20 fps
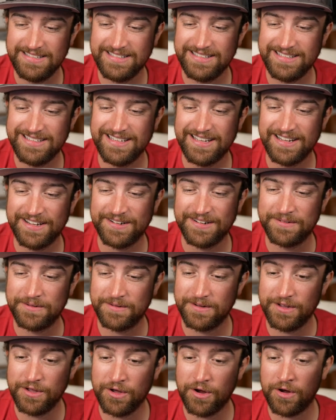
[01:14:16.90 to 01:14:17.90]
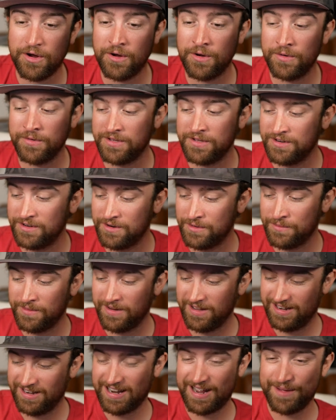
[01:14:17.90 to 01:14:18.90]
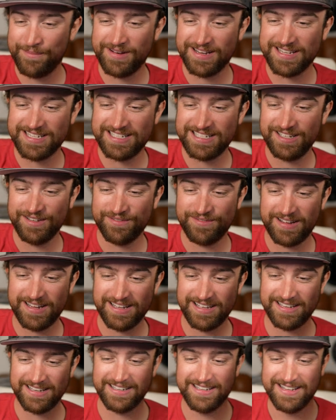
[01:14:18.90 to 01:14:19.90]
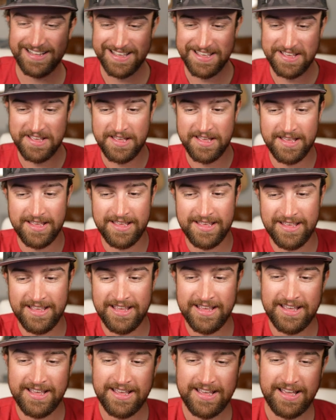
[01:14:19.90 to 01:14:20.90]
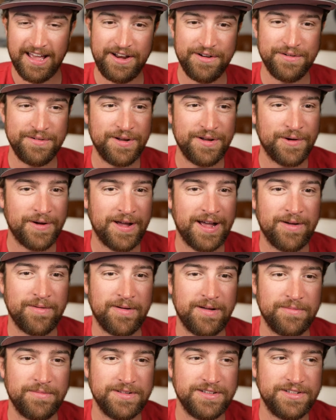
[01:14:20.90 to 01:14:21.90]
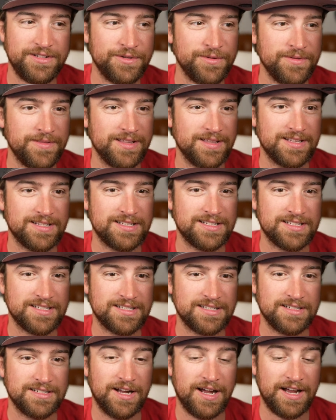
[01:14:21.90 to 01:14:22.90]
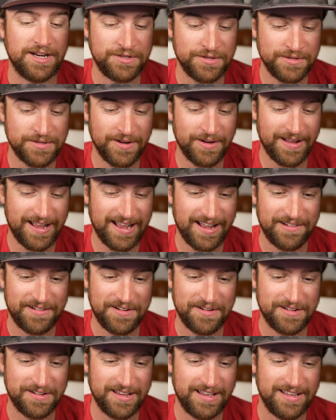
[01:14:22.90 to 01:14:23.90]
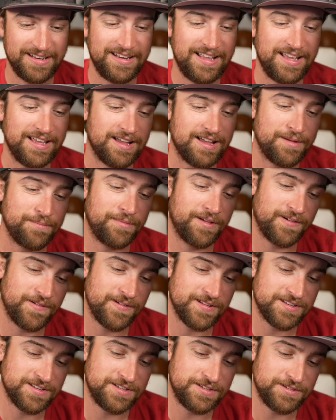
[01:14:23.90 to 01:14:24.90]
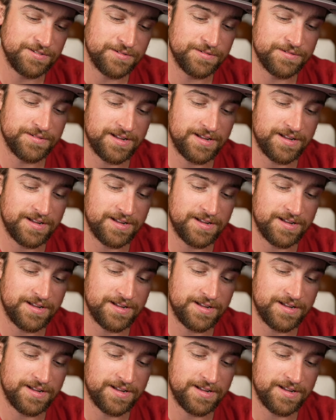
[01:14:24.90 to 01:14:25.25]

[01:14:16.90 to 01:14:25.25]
Oh, you know what? I'm gonna see if I can. I don't know how I would do this. I do know how. Okay, Nate, I'm going to.